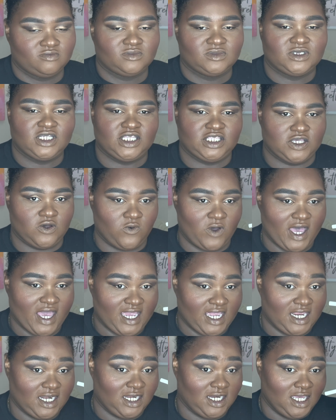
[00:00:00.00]
It's a
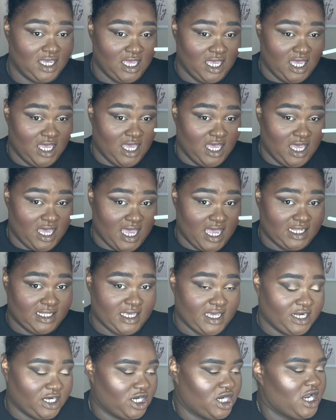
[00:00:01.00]
white
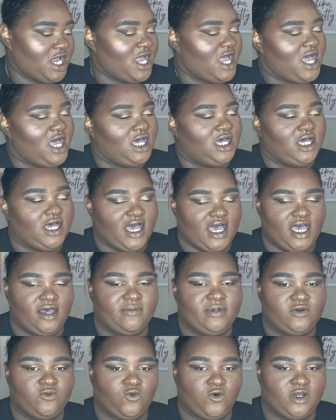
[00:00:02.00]
eyeliner. I've
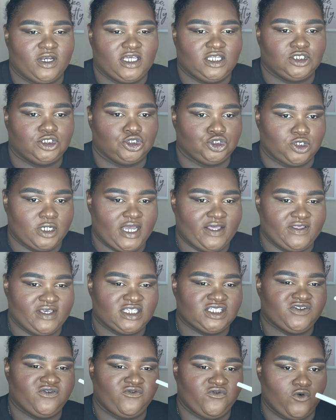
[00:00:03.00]
been wanting to try this
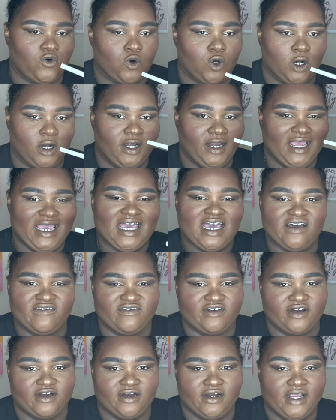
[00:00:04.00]

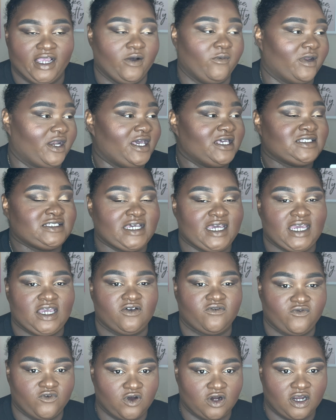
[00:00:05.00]
forever, and when I say
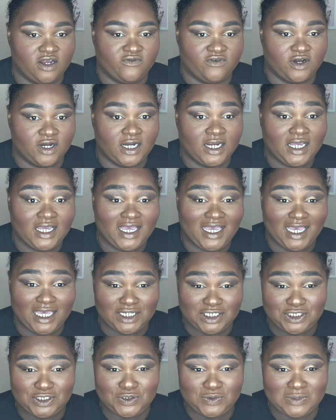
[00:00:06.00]
forever, I
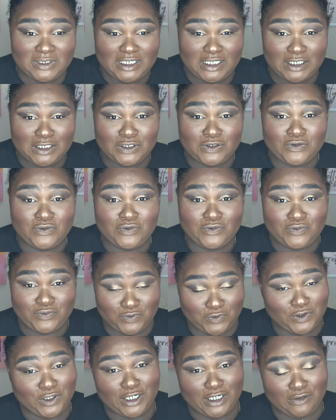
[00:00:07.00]
do mean
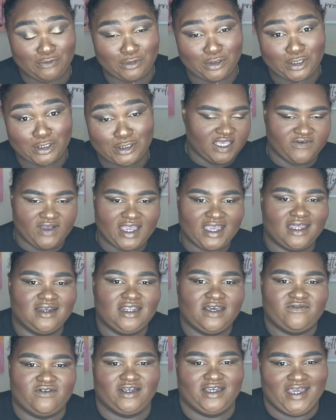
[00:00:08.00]
forever. I could
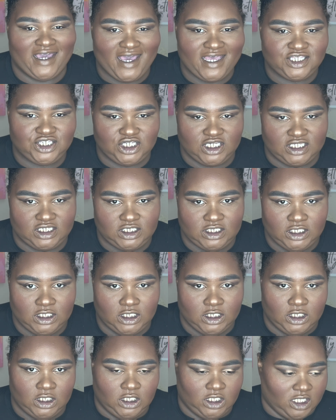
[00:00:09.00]
never catch it
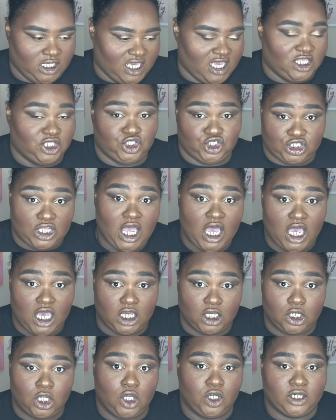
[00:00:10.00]
in stock
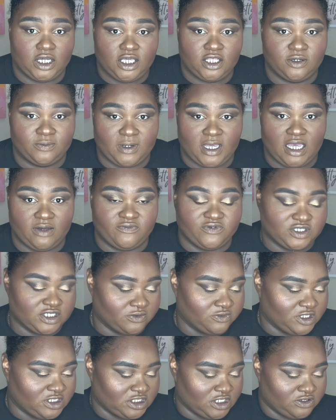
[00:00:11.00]
on Colourpop for some
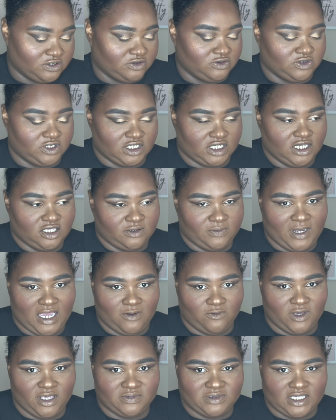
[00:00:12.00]
reason, on the Colourpop
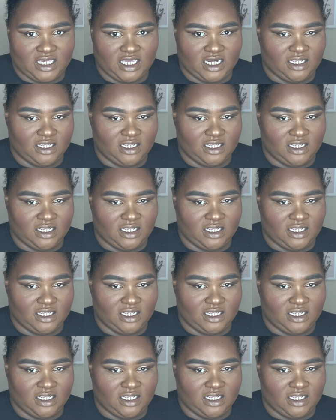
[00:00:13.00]
website.